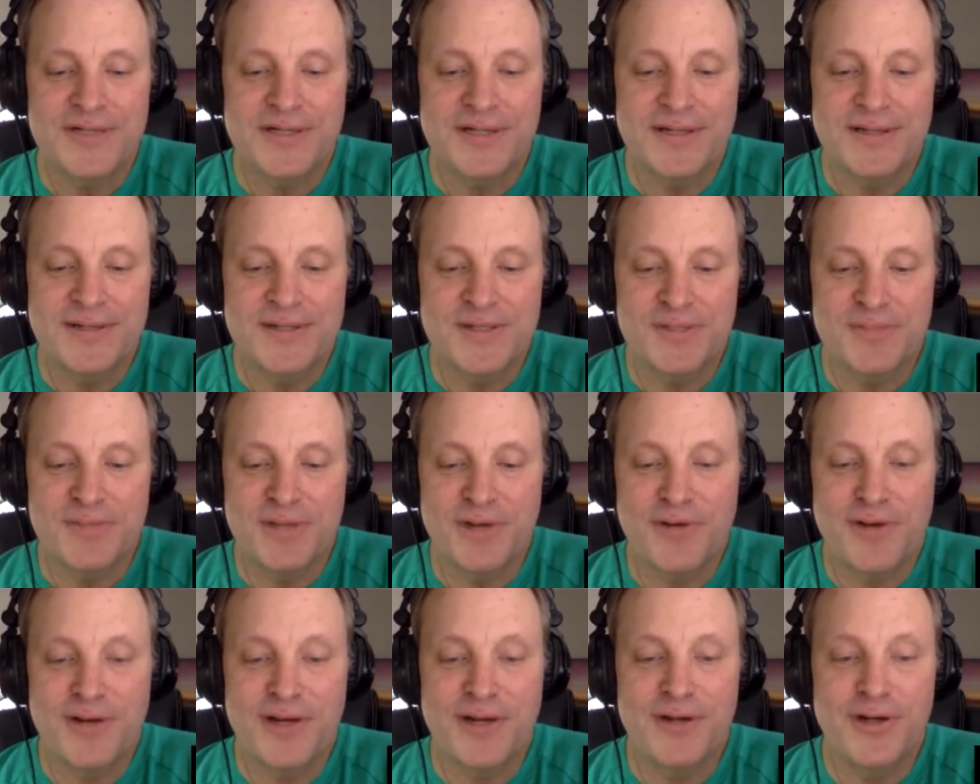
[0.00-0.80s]
There's
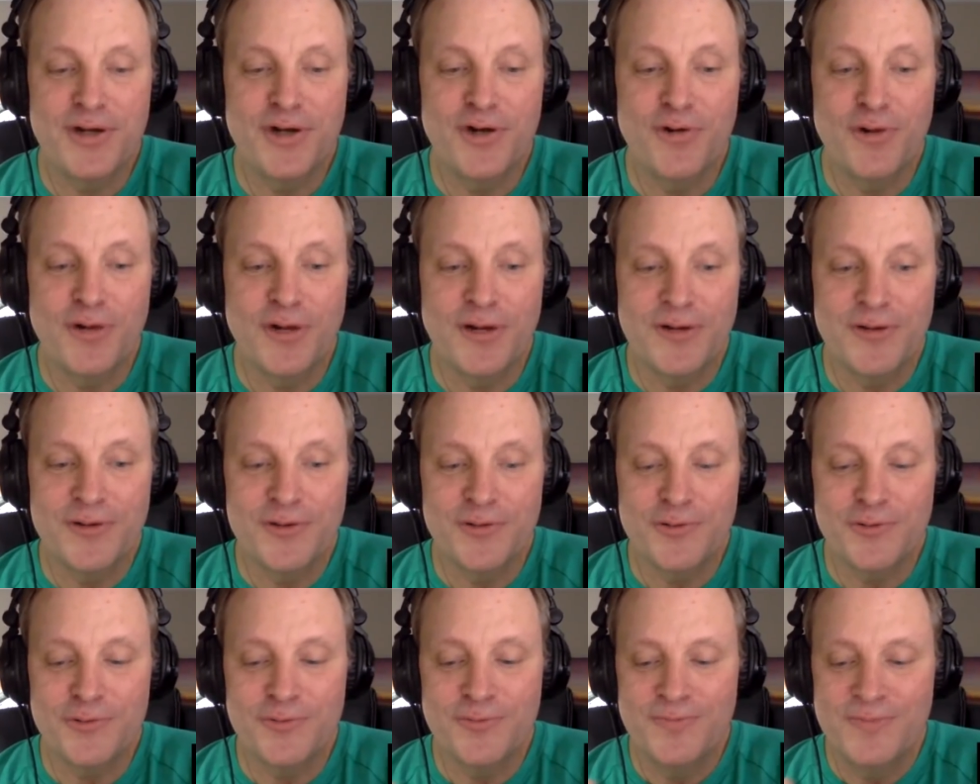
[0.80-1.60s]
a Sumerian
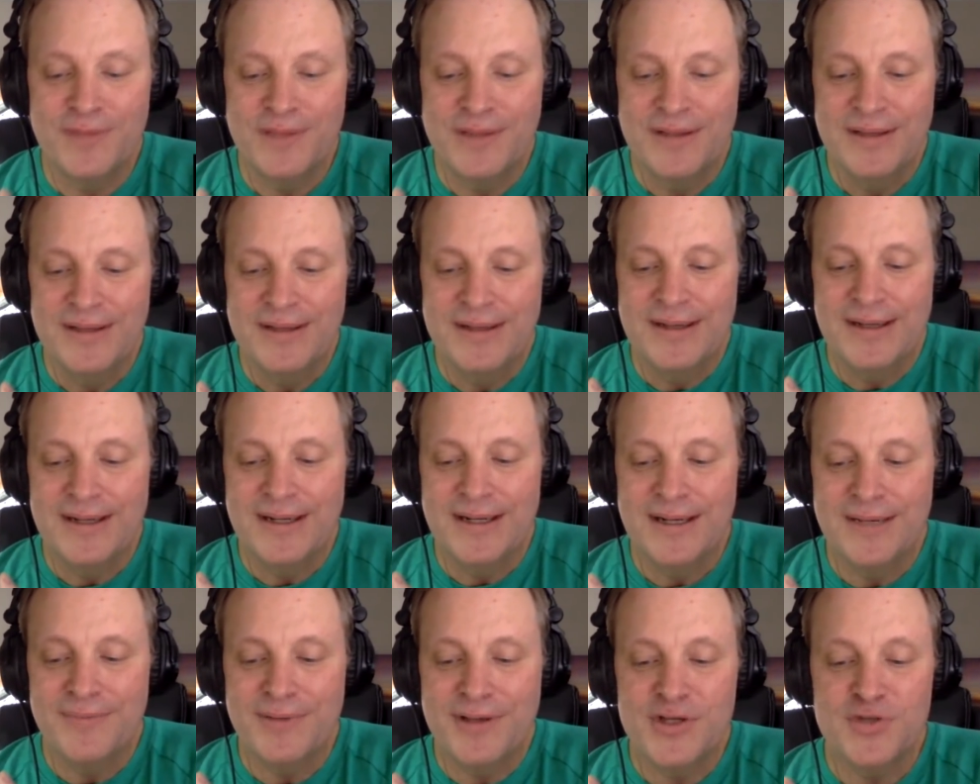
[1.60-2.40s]
Noah who
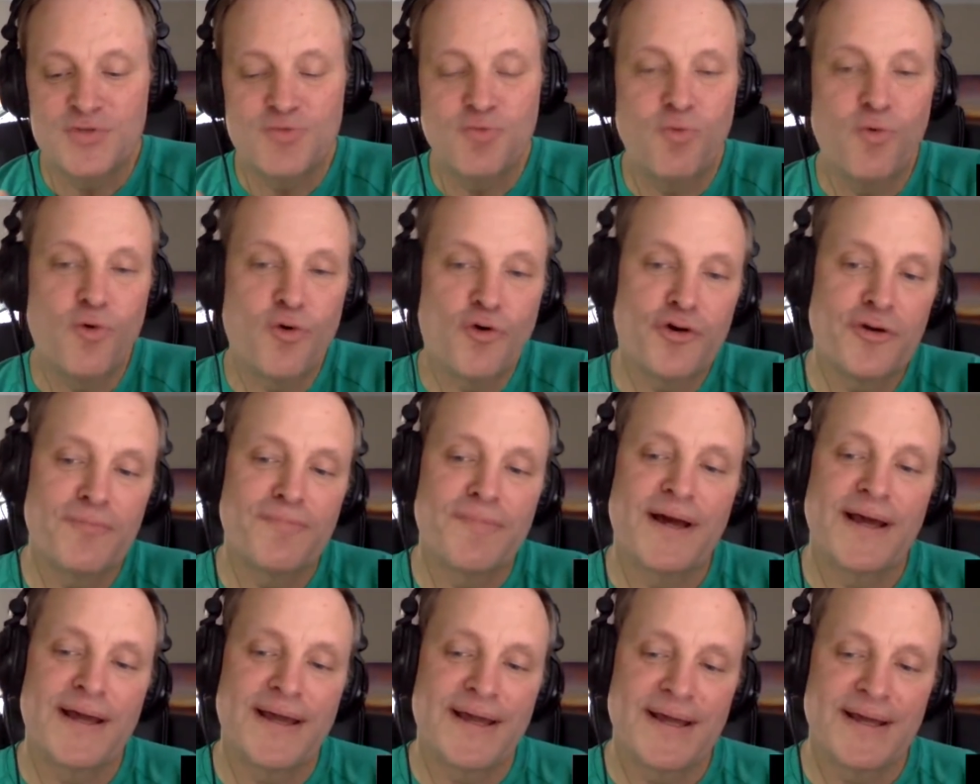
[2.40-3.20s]
is warned
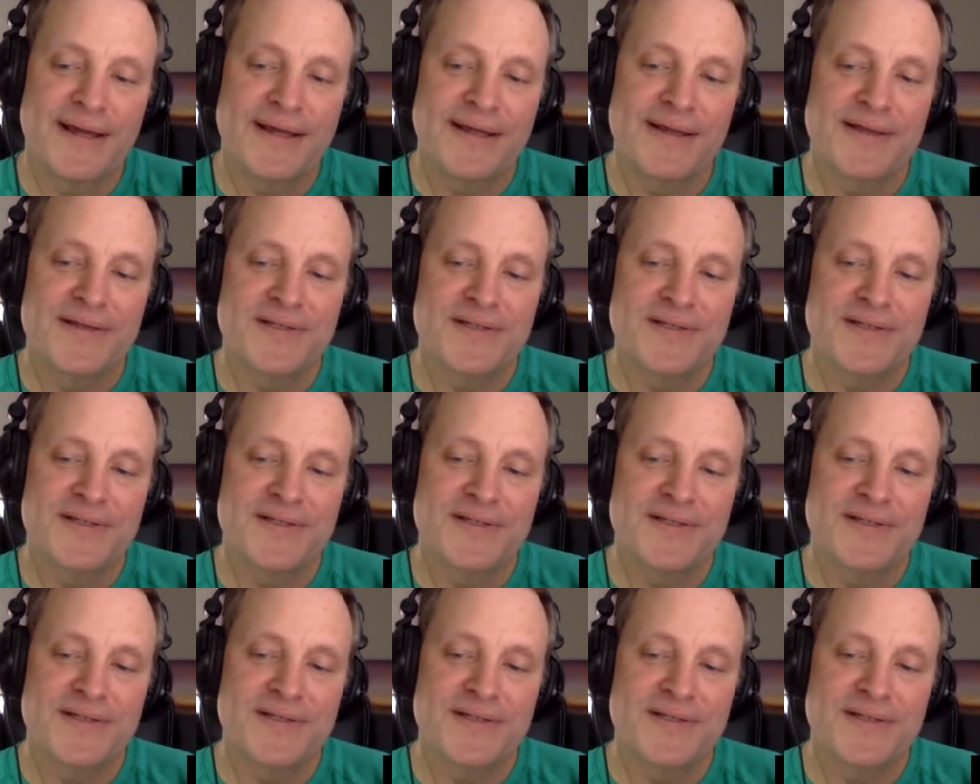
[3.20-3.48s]
by Enki.